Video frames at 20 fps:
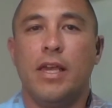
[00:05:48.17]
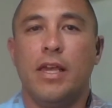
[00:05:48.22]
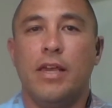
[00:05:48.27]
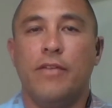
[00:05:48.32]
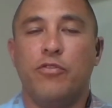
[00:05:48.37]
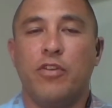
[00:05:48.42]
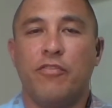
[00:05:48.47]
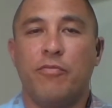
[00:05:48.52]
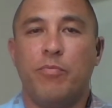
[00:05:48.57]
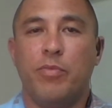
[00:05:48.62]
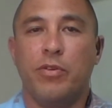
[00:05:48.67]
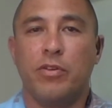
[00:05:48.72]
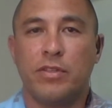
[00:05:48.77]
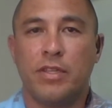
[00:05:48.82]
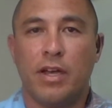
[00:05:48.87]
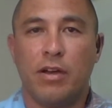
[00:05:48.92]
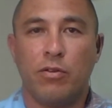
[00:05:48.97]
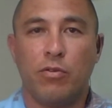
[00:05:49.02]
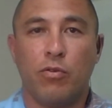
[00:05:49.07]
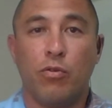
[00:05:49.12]
if you have
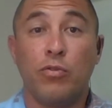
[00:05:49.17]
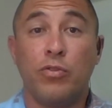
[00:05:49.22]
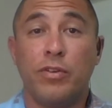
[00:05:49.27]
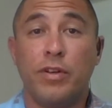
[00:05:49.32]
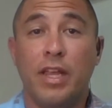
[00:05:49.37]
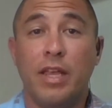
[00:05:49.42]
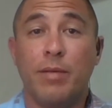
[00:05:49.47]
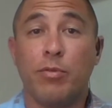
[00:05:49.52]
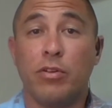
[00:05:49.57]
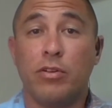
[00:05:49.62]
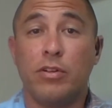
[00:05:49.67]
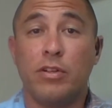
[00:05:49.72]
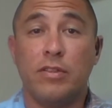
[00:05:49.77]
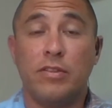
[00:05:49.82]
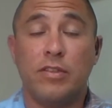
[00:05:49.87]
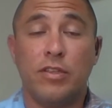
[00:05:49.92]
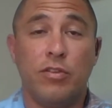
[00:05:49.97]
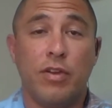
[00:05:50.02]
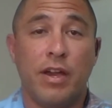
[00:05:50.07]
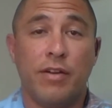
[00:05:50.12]
built out older
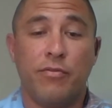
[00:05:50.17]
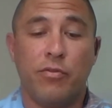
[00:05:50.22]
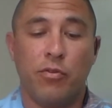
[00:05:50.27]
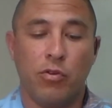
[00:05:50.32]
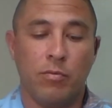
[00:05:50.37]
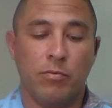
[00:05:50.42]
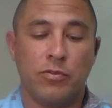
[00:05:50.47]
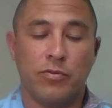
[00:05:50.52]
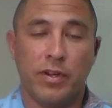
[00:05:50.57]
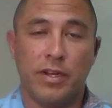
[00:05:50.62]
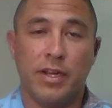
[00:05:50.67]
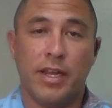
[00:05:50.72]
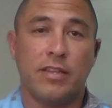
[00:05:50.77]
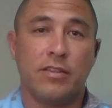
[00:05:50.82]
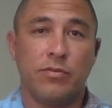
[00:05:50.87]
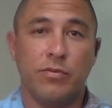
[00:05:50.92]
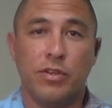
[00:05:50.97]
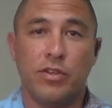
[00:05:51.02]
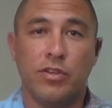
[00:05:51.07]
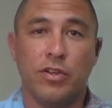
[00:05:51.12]
neighborhoods and you have homes right
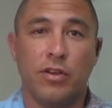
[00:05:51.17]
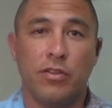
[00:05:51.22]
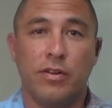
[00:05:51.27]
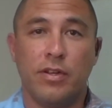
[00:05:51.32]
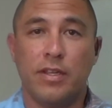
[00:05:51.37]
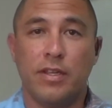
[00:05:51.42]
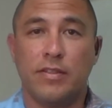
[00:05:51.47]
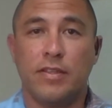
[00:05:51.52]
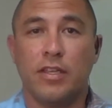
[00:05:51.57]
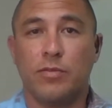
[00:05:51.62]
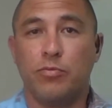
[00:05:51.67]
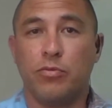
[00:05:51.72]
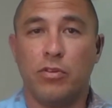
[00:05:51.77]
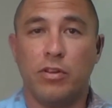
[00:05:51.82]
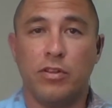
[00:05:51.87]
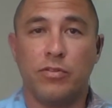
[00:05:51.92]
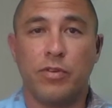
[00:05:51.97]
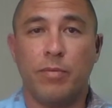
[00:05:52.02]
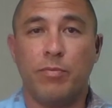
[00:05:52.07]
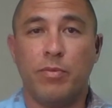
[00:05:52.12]
next to each other and the cesspool
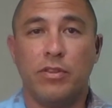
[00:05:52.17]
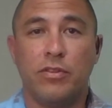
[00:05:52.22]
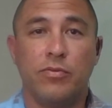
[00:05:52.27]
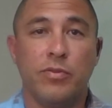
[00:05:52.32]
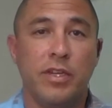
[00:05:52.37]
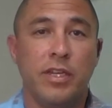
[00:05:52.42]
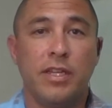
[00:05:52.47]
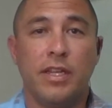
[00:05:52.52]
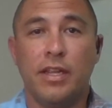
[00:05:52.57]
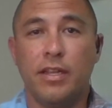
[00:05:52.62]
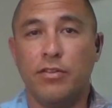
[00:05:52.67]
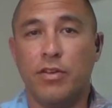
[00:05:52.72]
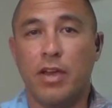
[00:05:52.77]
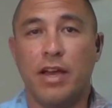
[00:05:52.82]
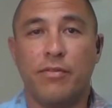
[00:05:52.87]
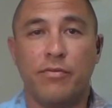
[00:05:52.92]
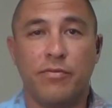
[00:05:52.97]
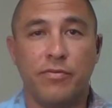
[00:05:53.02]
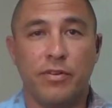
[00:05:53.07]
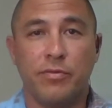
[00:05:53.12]
is right between, and you
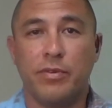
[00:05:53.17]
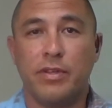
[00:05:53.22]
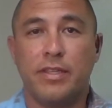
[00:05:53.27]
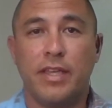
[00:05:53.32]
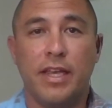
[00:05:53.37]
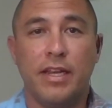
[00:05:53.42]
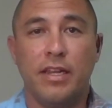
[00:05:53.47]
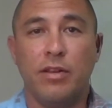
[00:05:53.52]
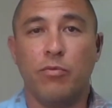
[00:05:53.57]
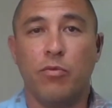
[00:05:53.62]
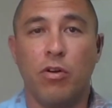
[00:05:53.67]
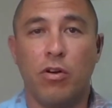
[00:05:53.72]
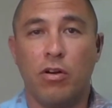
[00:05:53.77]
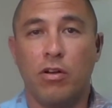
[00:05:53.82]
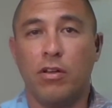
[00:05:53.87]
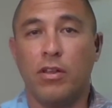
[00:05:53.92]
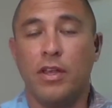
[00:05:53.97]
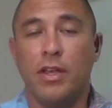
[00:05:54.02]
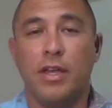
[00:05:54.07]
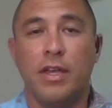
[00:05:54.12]
have a retaining
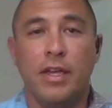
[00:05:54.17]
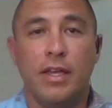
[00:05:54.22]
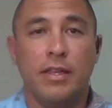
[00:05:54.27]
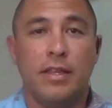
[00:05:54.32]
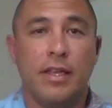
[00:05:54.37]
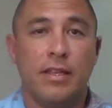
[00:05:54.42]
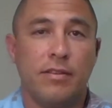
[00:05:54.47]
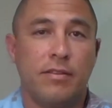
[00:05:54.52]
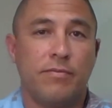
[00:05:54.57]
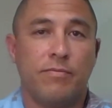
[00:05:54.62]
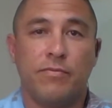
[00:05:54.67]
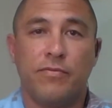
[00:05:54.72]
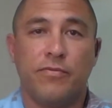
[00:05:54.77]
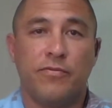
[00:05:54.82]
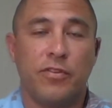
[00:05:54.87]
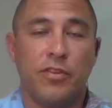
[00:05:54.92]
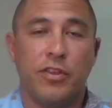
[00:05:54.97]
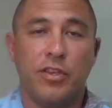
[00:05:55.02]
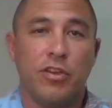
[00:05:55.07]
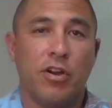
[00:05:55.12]
wall that
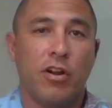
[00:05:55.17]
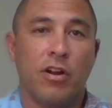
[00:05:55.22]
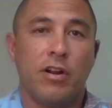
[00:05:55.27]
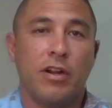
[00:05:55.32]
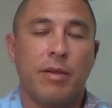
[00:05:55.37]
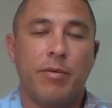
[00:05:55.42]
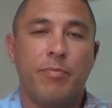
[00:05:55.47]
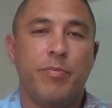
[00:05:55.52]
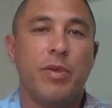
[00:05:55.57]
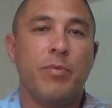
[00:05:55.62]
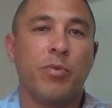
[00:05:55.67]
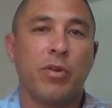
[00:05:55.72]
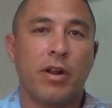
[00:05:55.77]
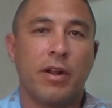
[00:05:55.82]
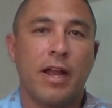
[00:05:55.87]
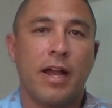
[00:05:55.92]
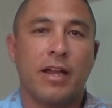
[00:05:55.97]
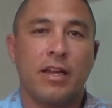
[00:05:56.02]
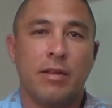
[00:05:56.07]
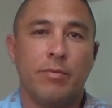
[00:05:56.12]
for the yard, I mean, people are
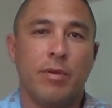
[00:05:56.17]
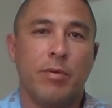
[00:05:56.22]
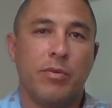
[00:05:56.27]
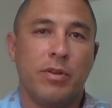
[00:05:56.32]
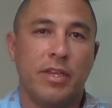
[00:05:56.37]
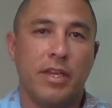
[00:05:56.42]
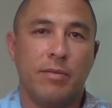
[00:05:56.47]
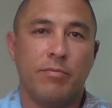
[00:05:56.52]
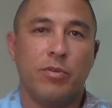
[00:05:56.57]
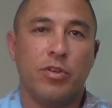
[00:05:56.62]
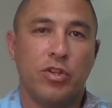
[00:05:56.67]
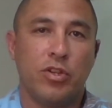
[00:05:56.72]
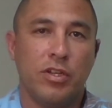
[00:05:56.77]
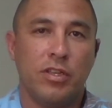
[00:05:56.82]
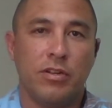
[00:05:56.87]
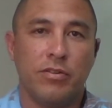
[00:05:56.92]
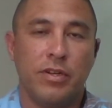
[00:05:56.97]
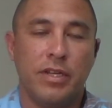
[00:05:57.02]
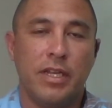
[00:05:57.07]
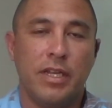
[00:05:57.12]
not going to be able to get
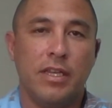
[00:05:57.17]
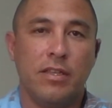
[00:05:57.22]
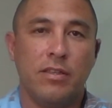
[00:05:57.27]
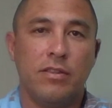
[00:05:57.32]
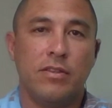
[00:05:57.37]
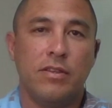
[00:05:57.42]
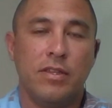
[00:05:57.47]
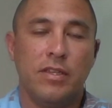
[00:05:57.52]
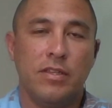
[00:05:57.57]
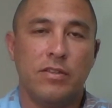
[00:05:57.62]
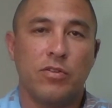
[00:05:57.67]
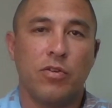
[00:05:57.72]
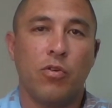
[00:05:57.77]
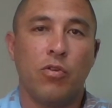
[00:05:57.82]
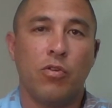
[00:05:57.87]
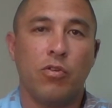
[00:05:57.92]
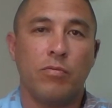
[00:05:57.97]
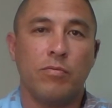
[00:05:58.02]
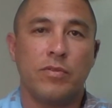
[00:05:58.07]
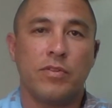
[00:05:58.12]
machinery into these
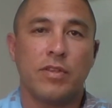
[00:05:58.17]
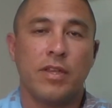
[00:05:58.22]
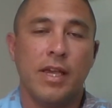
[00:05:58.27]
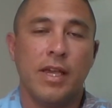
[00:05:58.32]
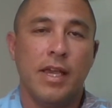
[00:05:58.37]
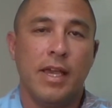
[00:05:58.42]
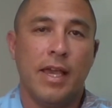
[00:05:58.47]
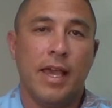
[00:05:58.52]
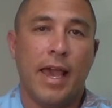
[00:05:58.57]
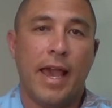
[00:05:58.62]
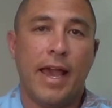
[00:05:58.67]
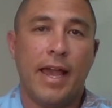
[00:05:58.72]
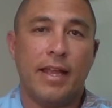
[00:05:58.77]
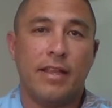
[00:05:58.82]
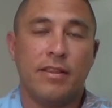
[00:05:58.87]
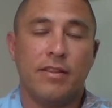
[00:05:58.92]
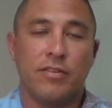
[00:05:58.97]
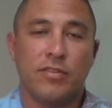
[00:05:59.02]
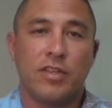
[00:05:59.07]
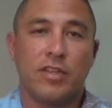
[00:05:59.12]
homes.
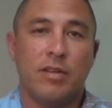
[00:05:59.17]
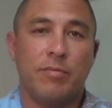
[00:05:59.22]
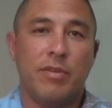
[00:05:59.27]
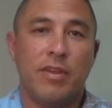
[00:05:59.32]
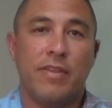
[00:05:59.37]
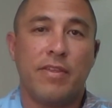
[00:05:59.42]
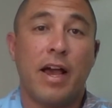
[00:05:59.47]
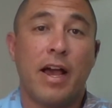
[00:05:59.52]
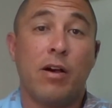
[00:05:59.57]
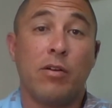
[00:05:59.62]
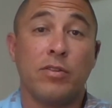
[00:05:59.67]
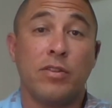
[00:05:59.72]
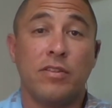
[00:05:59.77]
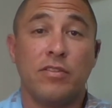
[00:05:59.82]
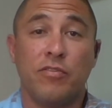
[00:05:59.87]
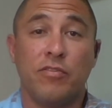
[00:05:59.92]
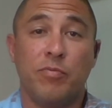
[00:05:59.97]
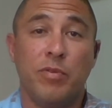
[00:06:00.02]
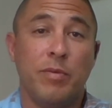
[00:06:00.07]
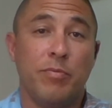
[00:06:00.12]
And there's going to be
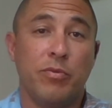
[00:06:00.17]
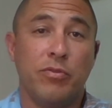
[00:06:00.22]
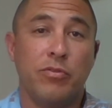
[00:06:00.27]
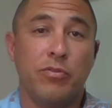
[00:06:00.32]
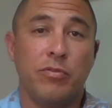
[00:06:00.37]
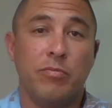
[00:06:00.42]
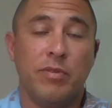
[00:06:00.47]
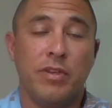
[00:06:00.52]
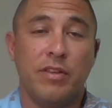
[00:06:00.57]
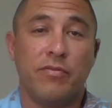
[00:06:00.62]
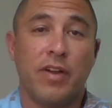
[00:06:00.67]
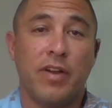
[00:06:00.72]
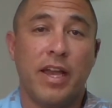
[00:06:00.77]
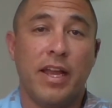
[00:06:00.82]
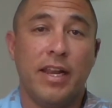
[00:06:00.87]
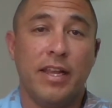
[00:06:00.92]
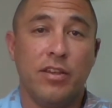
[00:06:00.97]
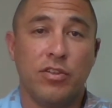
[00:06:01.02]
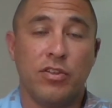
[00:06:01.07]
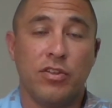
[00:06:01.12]
thousands of people who would be in
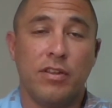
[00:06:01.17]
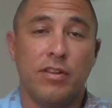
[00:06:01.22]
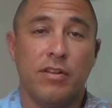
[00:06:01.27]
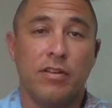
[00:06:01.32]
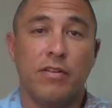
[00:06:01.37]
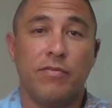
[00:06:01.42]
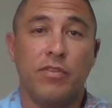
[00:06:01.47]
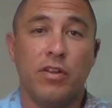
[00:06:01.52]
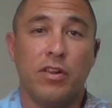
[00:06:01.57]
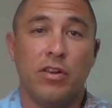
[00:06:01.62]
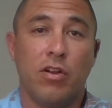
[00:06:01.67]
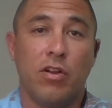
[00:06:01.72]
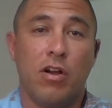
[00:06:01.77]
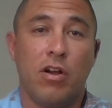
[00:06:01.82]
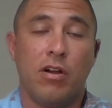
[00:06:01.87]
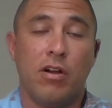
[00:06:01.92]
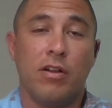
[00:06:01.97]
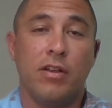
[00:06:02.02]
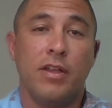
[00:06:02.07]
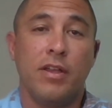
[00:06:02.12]
violation of the
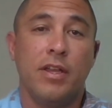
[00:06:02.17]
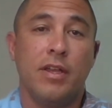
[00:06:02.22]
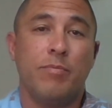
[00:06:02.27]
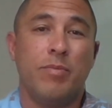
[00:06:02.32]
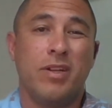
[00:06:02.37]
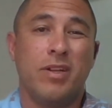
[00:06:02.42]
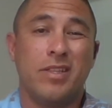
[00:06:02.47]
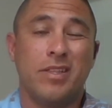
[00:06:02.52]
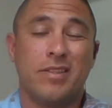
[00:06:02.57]
law because